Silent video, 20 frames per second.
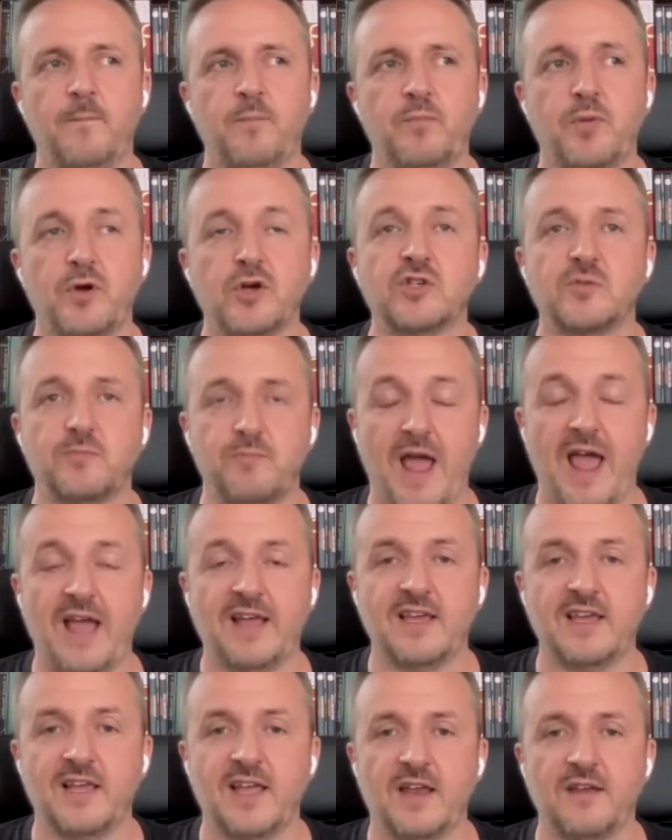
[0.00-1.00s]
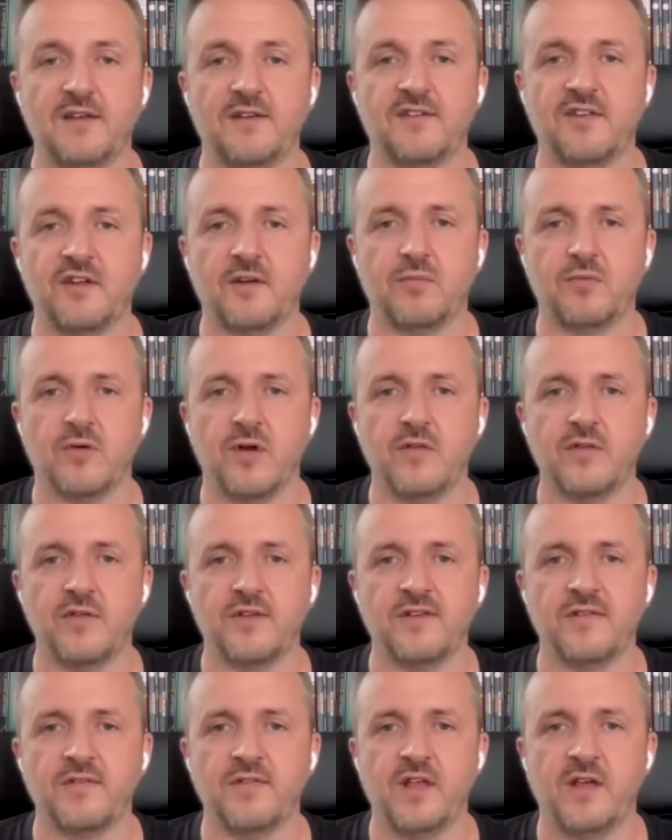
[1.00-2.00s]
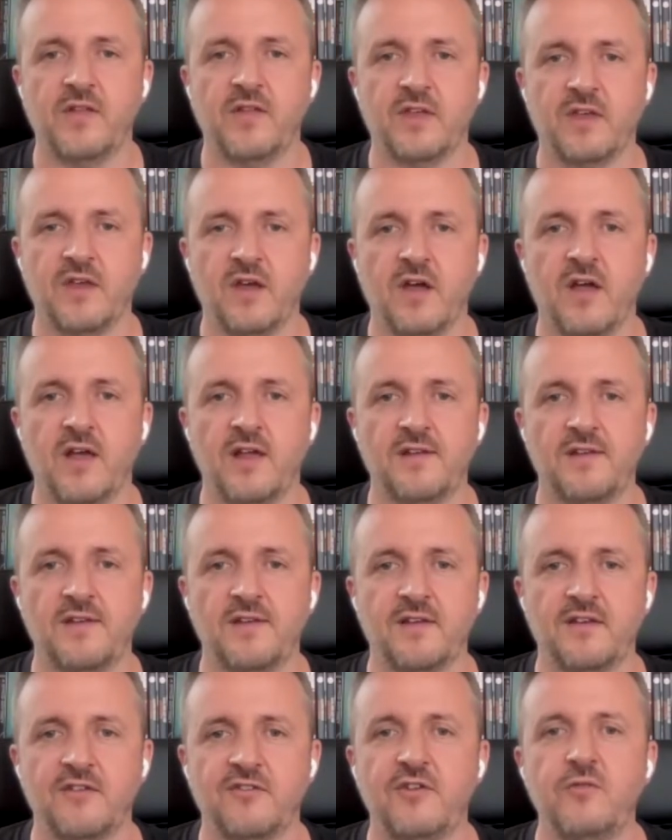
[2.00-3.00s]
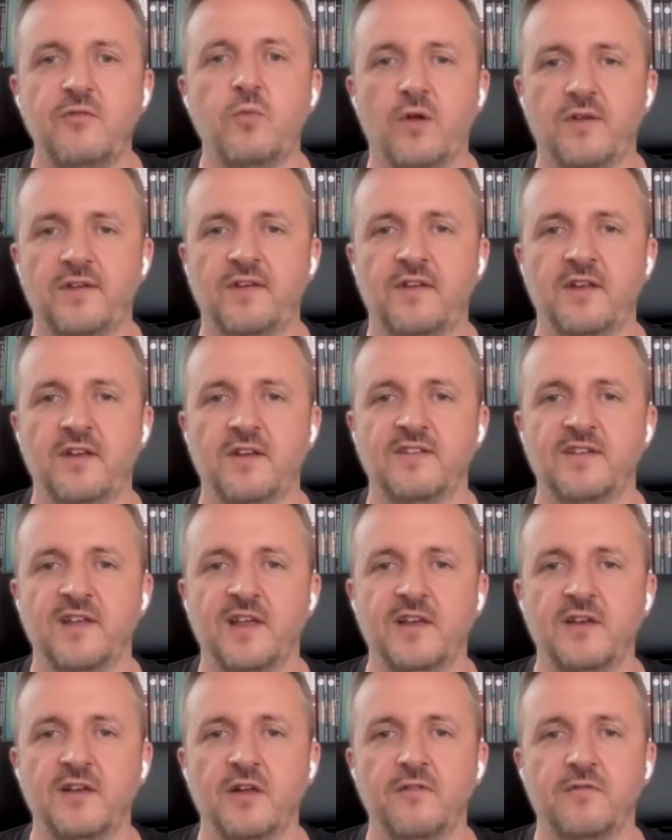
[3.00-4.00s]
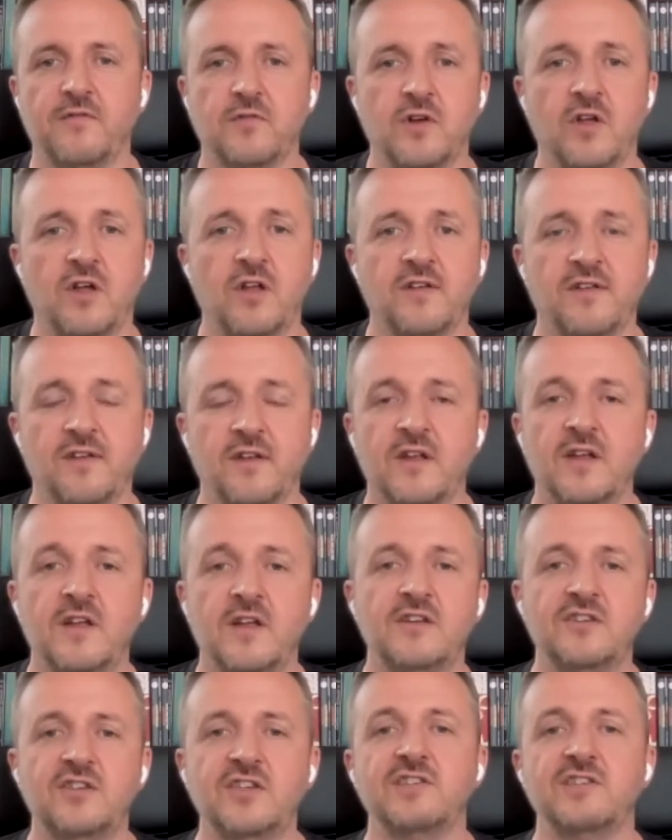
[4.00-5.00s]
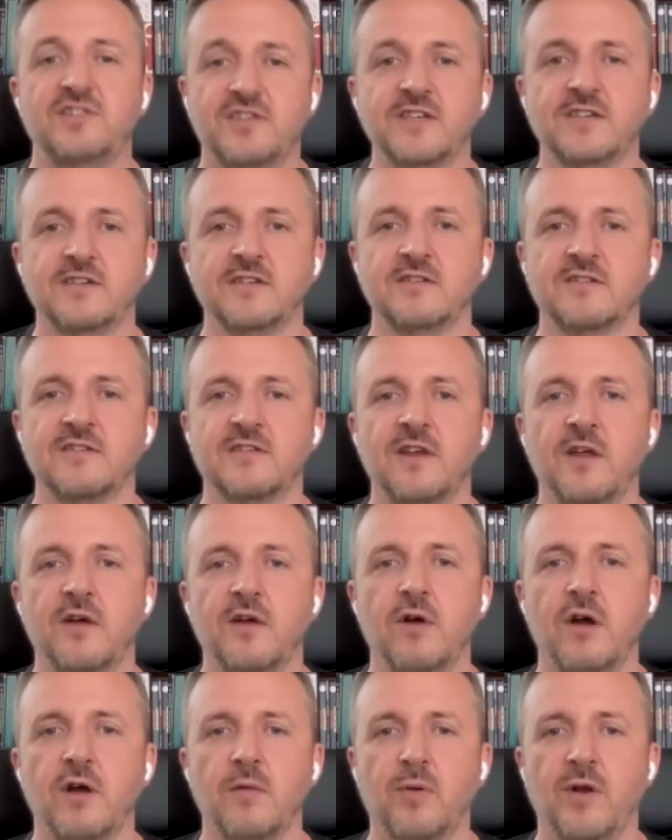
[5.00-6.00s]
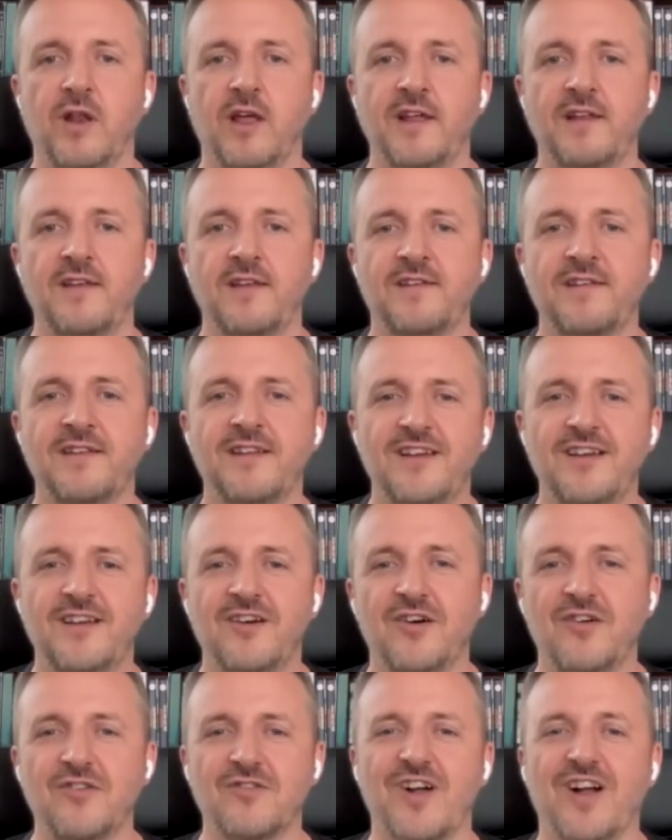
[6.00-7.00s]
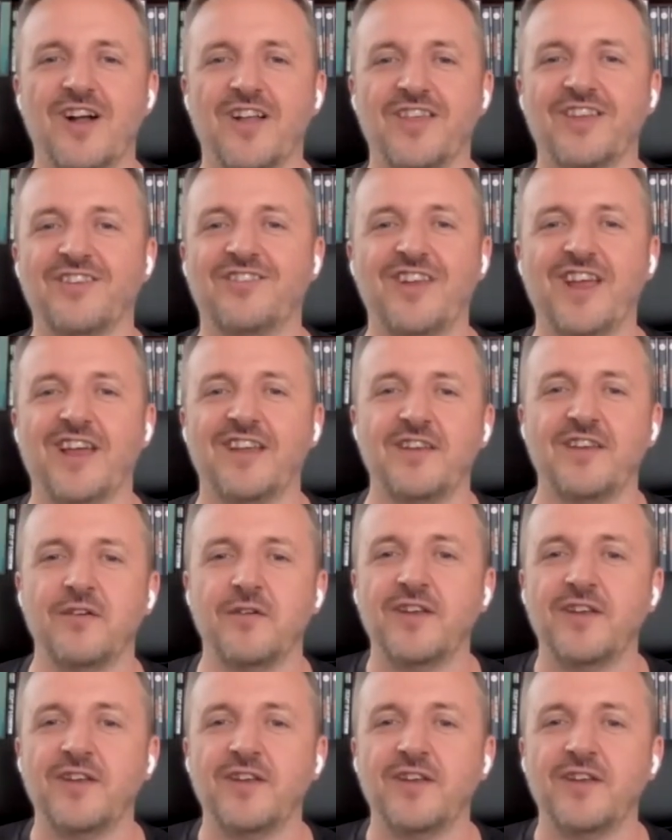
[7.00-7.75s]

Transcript: pushed back against her brothers and the other guys. You know, she wasn't going to take no for an answer. She didn't know her place, or rather she had no